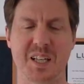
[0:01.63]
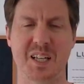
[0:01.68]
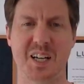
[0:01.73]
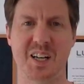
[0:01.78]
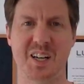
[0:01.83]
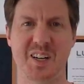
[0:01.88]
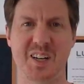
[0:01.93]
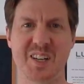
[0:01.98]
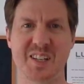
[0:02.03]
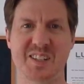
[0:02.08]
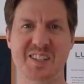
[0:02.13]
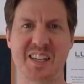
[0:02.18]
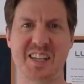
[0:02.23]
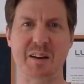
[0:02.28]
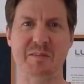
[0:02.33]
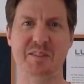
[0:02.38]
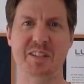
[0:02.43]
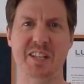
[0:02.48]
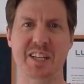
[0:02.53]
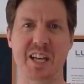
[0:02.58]
Hi, it's
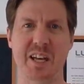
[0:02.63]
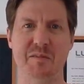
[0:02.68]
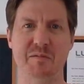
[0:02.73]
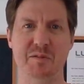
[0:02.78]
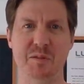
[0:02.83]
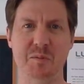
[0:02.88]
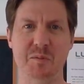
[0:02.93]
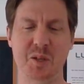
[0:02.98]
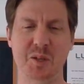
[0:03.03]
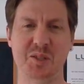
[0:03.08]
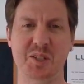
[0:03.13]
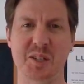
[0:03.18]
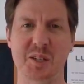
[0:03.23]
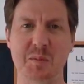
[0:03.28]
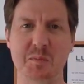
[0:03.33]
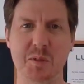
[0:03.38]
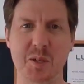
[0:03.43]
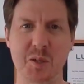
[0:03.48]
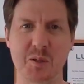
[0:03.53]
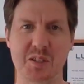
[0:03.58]
Gavin again from Lucid
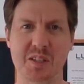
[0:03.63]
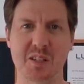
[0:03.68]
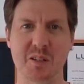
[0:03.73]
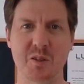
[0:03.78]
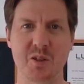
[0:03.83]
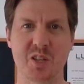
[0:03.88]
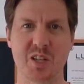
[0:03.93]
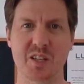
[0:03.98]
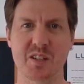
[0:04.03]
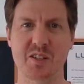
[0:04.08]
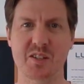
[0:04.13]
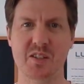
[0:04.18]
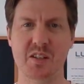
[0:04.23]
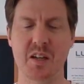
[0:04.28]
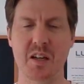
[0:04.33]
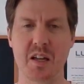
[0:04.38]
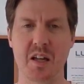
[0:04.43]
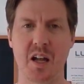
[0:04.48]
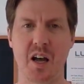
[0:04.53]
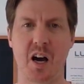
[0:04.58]
Computer
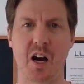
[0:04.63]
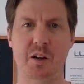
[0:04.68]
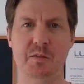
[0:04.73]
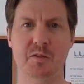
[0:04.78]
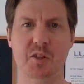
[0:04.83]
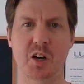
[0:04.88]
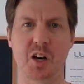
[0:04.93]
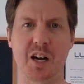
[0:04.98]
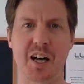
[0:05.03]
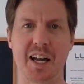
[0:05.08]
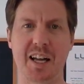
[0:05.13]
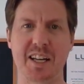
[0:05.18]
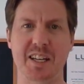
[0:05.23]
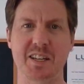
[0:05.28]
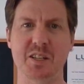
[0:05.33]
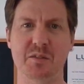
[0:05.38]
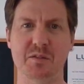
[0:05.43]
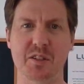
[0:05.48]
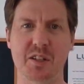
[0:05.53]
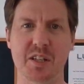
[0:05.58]
Solutions. I've got
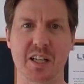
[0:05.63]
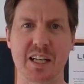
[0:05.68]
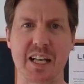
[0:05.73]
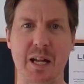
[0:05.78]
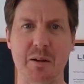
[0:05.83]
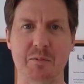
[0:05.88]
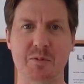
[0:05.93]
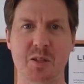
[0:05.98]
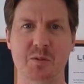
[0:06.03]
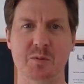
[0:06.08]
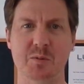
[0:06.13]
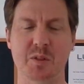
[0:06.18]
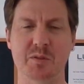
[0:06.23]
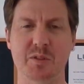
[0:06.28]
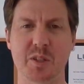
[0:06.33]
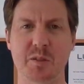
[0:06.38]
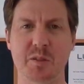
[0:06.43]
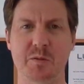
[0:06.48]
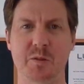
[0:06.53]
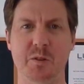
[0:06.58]
another laptop
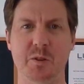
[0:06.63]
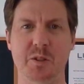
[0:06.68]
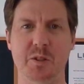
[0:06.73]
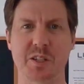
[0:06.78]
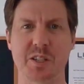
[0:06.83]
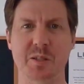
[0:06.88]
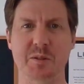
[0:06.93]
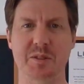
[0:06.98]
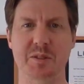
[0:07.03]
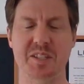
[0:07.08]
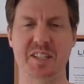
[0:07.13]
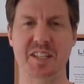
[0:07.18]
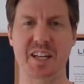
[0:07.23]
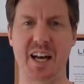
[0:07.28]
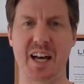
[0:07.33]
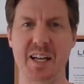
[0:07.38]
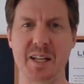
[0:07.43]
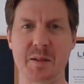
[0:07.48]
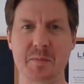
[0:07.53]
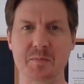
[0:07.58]
review for you
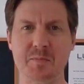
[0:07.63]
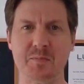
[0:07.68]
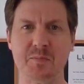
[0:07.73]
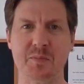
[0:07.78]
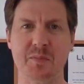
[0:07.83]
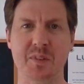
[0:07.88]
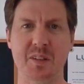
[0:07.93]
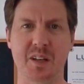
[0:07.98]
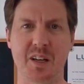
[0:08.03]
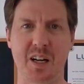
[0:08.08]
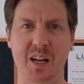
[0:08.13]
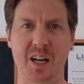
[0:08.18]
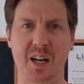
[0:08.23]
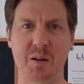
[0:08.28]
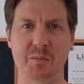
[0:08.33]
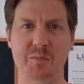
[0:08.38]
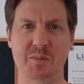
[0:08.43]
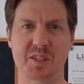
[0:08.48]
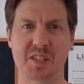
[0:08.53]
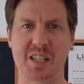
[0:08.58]
today.
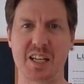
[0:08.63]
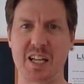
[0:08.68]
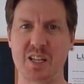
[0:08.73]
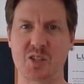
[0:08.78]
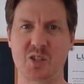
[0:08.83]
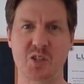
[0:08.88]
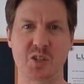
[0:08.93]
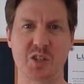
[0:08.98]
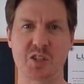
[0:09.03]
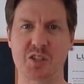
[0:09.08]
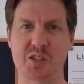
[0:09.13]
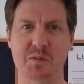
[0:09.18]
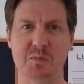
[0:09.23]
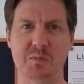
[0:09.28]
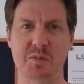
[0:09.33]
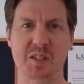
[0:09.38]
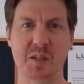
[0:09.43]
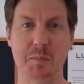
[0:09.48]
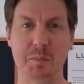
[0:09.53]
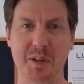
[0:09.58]
So let's
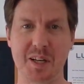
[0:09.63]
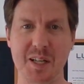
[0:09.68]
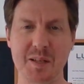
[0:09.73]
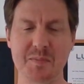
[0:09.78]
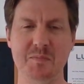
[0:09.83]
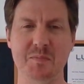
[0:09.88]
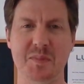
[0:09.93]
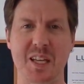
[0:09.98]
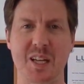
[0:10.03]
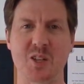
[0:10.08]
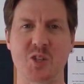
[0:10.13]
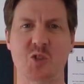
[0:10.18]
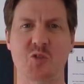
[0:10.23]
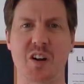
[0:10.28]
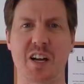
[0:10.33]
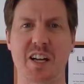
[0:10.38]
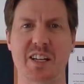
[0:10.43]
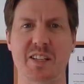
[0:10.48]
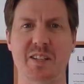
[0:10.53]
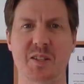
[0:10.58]
just simply get
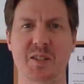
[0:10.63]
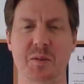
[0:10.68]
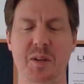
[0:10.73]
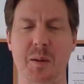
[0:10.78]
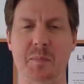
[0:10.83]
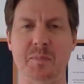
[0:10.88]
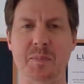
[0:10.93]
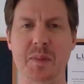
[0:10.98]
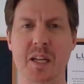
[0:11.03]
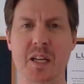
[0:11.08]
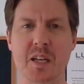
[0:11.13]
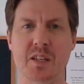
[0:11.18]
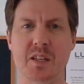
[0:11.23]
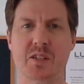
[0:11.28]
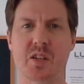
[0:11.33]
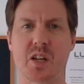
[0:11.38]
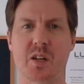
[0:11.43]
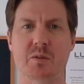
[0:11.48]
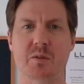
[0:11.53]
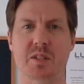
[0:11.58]
straight into it.
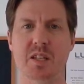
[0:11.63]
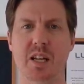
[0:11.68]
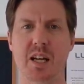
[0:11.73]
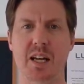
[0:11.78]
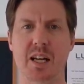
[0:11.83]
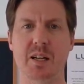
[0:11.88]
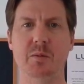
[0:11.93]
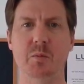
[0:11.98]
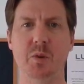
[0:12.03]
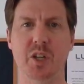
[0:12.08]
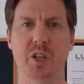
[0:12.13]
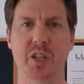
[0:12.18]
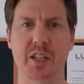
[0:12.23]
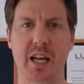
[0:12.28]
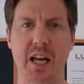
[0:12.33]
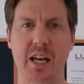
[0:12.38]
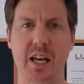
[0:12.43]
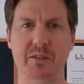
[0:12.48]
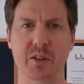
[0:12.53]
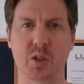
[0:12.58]
So today we're going
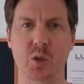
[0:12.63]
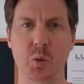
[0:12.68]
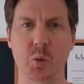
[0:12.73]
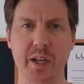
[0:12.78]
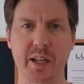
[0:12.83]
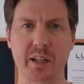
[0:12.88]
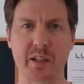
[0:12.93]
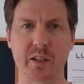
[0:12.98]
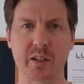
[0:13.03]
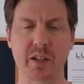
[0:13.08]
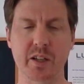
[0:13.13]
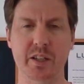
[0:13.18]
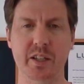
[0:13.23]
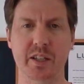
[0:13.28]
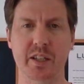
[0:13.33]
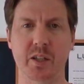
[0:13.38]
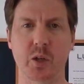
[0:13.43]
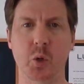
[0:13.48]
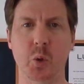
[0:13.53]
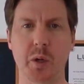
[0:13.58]
to have a quick
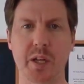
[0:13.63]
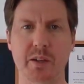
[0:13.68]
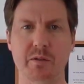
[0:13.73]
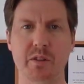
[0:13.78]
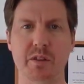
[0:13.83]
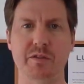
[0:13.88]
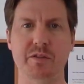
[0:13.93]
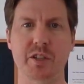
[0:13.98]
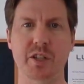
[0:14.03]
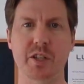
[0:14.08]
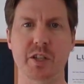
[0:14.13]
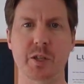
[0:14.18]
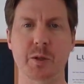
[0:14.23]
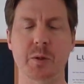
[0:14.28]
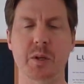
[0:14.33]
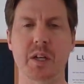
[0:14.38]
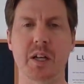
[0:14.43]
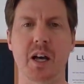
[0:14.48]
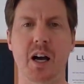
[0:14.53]
look and a quick review